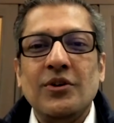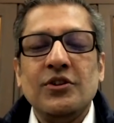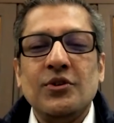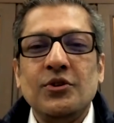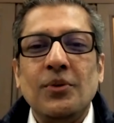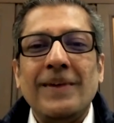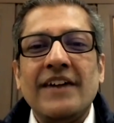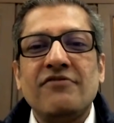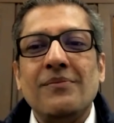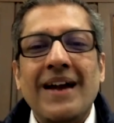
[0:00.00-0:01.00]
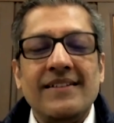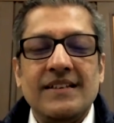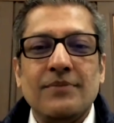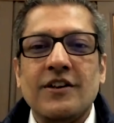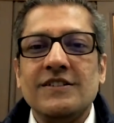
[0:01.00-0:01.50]
no platform has
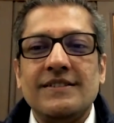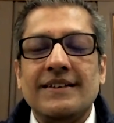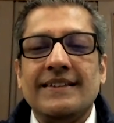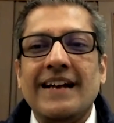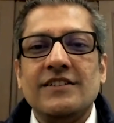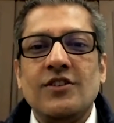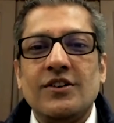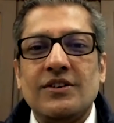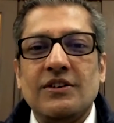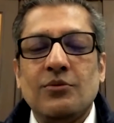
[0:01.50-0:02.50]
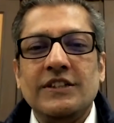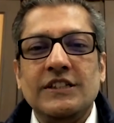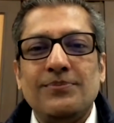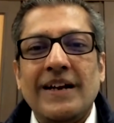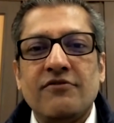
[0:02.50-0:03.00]
it, because that's not what
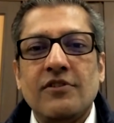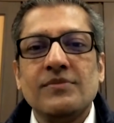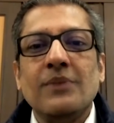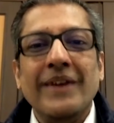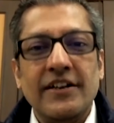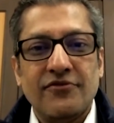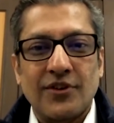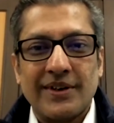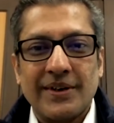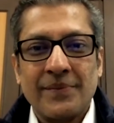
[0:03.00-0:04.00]
these platforms are made for.